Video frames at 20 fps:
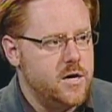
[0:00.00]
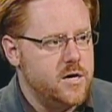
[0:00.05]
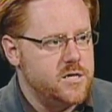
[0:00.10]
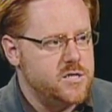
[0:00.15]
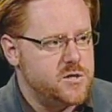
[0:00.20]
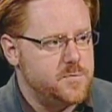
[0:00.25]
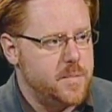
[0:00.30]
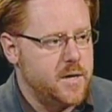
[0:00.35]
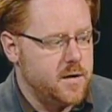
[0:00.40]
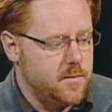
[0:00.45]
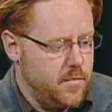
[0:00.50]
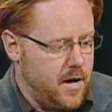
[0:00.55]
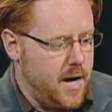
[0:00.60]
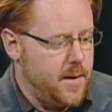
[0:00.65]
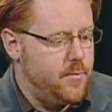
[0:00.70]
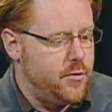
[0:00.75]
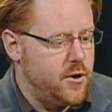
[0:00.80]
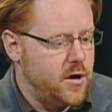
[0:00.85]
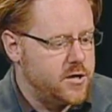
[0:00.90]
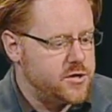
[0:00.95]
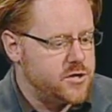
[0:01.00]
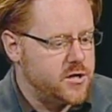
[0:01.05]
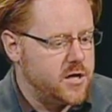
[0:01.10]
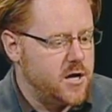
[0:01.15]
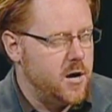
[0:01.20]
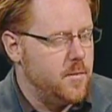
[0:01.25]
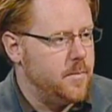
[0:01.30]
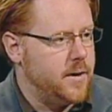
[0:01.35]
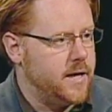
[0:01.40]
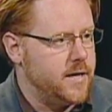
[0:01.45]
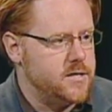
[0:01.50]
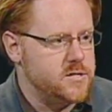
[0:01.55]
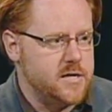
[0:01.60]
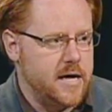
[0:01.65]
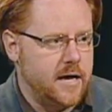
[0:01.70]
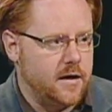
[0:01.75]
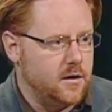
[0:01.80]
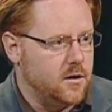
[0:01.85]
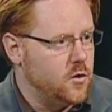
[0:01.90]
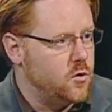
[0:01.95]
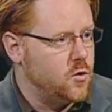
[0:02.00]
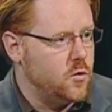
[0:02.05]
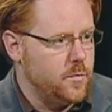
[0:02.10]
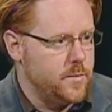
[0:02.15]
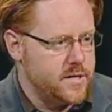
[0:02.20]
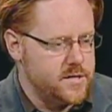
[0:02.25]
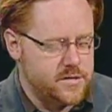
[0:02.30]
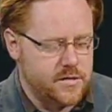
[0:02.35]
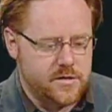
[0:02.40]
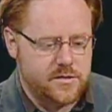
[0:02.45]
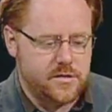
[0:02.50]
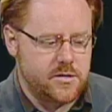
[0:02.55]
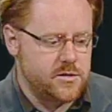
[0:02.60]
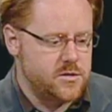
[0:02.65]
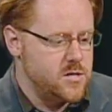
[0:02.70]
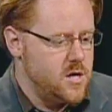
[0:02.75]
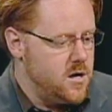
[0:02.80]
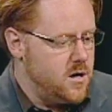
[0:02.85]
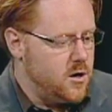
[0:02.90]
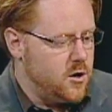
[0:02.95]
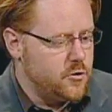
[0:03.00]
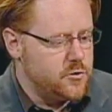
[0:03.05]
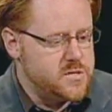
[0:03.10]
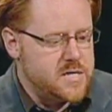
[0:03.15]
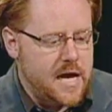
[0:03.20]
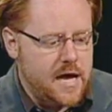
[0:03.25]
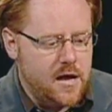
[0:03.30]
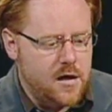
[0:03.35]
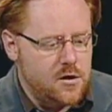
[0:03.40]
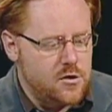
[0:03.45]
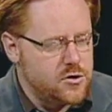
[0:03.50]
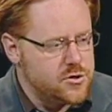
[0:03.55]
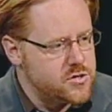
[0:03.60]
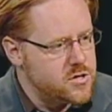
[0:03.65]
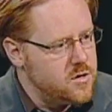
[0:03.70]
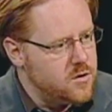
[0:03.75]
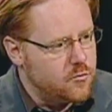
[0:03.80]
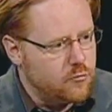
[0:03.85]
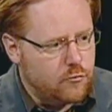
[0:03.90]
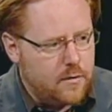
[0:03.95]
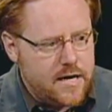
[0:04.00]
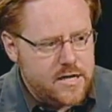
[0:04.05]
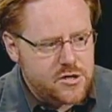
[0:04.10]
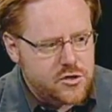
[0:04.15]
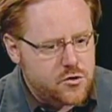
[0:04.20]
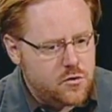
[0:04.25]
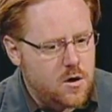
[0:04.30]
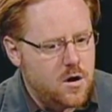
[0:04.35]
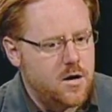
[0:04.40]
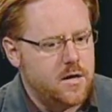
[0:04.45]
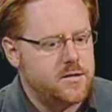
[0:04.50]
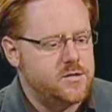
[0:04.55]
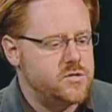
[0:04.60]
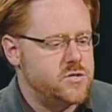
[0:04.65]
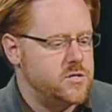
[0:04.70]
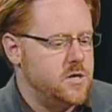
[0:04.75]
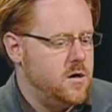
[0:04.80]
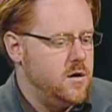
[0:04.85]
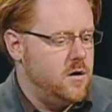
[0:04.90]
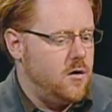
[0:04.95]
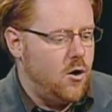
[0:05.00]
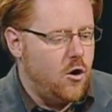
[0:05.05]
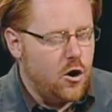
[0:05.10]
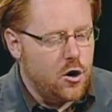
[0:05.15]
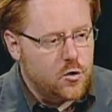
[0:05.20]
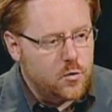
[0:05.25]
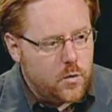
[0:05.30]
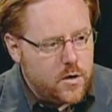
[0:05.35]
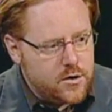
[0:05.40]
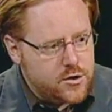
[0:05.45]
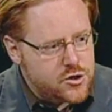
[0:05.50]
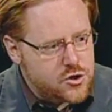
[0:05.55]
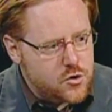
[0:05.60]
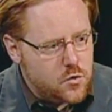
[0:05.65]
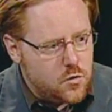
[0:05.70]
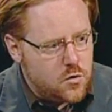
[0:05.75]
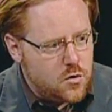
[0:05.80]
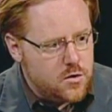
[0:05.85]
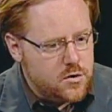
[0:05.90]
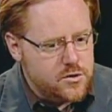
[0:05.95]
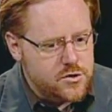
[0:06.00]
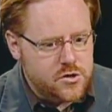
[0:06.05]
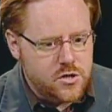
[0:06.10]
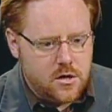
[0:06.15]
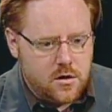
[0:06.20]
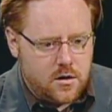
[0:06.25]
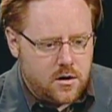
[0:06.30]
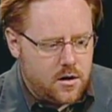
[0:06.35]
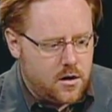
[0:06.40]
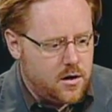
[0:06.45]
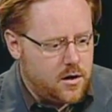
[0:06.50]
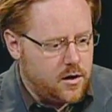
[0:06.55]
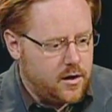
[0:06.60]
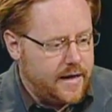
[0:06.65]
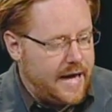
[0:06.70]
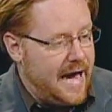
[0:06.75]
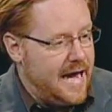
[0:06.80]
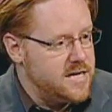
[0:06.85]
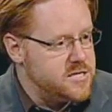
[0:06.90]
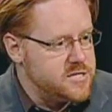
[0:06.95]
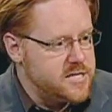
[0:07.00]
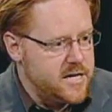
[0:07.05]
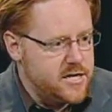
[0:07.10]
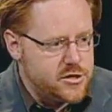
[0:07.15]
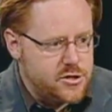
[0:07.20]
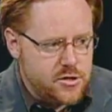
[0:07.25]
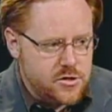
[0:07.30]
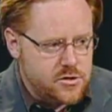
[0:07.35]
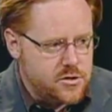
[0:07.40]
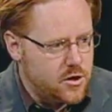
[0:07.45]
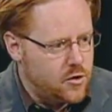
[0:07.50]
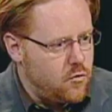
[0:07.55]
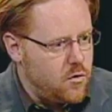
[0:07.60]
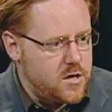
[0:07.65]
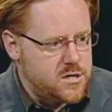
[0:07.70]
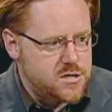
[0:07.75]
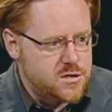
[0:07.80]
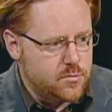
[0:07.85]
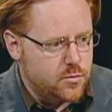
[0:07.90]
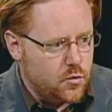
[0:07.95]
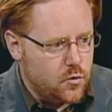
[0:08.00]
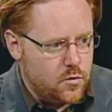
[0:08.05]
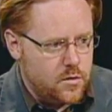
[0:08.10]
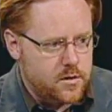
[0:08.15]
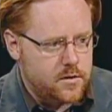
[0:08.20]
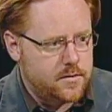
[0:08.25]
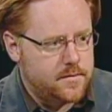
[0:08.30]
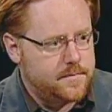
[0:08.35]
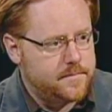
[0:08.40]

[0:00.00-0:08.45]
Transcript: spent by production companies at local businesses, hotels, restaurants, hardware stores, gas stations, across the board.